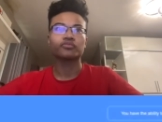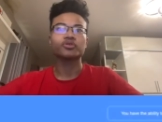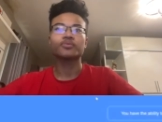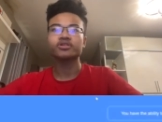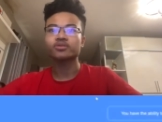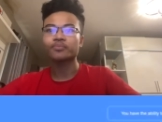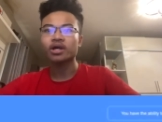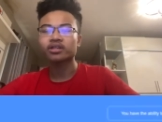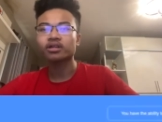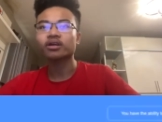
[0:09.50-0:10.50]
press the
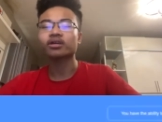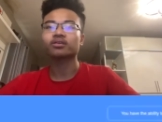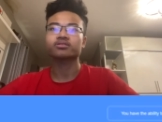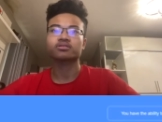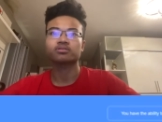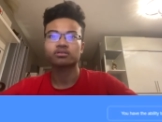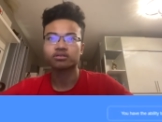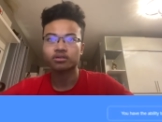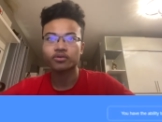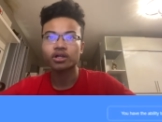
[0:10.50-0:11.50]
button. Okay, let's
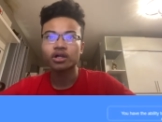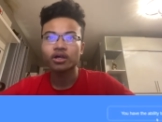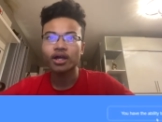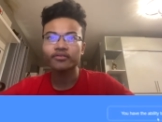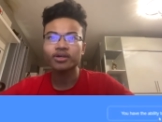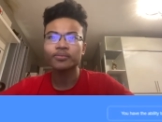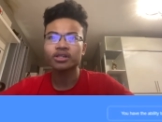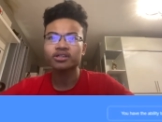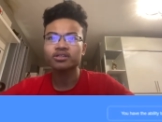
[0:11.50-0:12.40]
Have the ability